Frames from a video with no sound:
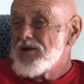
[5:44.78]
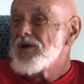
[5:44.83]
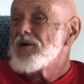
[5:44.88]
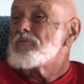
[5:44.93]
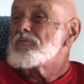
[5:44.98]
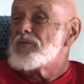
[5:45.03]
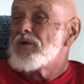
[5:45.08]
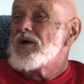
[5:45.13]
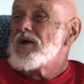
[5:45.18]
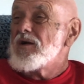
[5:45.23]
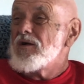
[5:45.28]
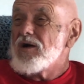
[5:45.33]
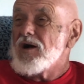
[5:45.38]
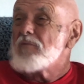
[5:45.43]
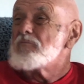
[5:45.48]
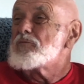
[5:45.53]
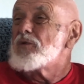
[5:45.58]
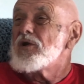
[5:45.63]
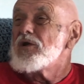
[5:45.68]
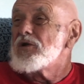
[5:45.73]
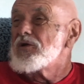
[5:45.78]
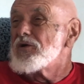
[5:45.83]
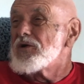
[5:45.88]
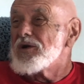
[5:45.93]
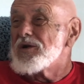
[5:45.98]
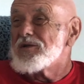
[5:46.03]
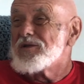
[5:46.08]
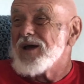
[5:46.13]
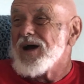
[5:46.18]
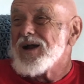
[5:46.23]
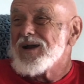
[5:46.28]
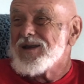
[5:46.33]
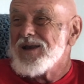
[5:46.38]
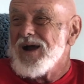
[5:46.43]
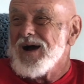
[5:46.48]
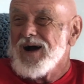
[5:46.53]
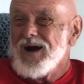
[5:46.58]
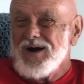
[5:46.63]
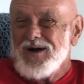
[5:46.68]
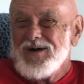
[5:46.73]
yep. I'm pretty good at that
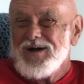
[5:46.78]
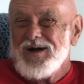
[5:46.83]
now.